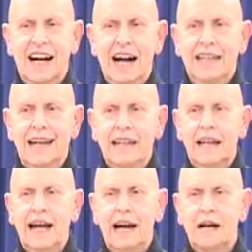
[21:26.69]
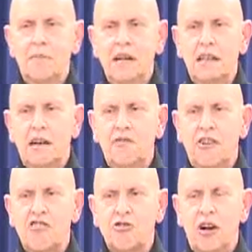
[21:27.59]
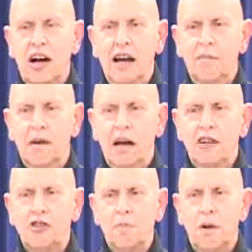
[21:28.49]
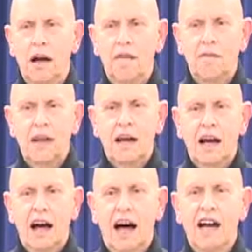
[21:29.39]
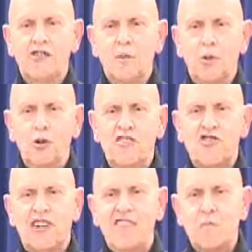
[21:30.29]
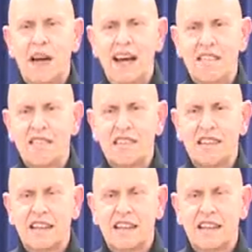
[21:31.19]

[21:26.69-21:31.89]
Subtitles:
and then they had committed their first crime. 100 boots trespass.